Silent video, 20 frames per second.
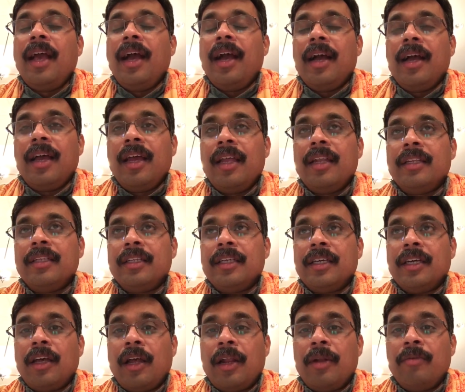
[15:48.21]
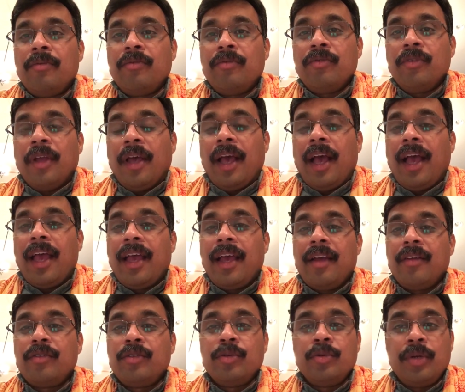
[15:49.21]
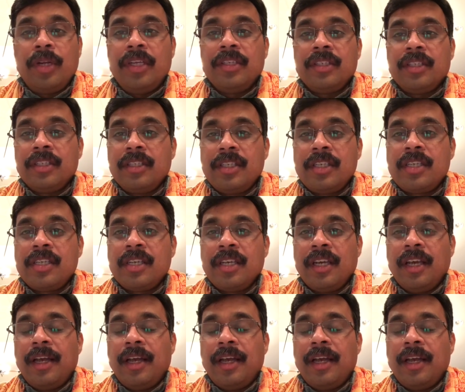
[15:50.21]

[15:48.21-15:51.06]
and I have two reasons.